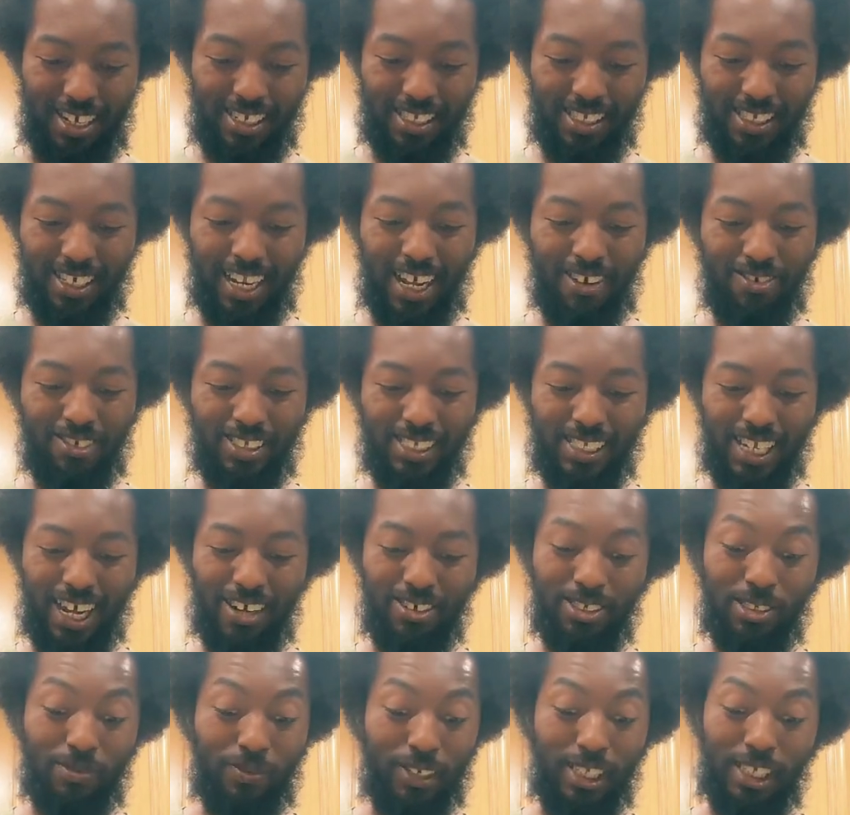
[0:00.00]
So that
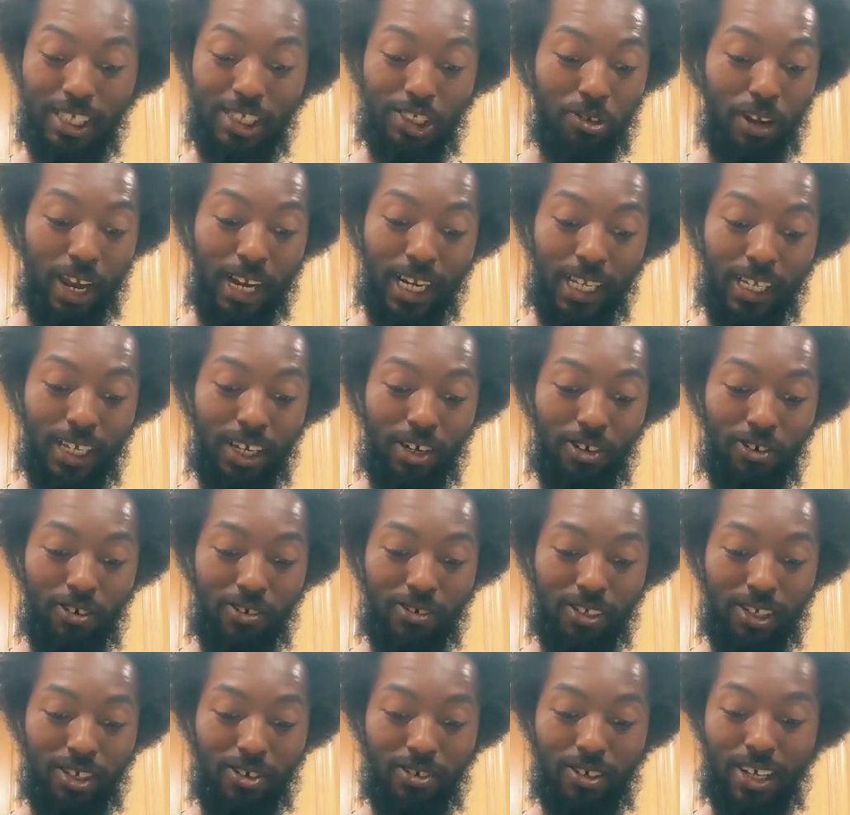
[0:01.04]
was really training
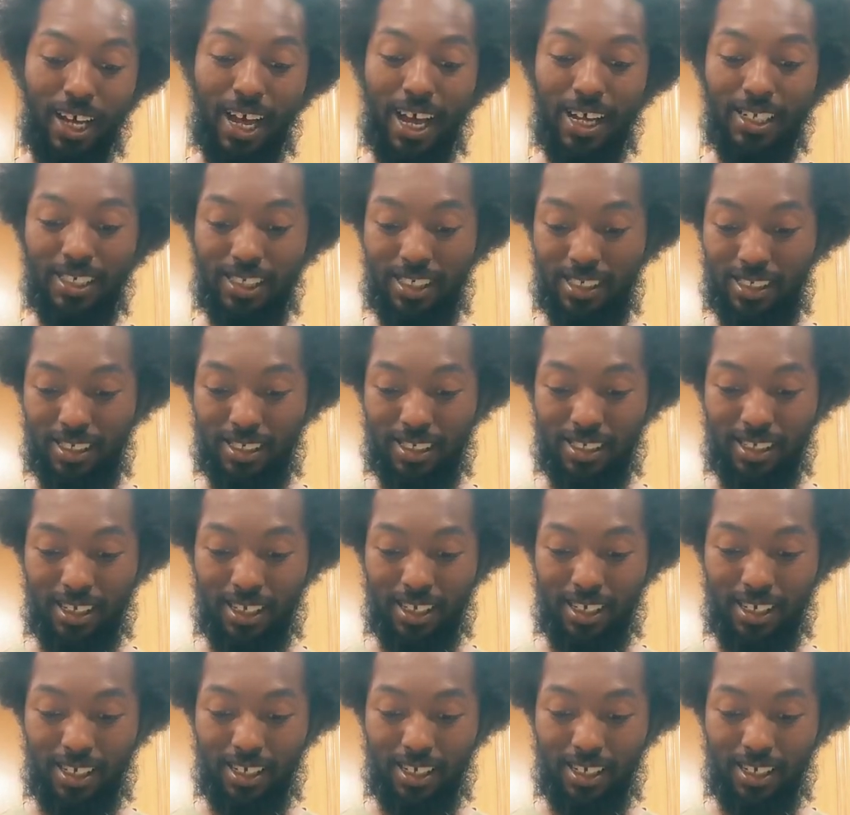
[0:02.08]
your conscience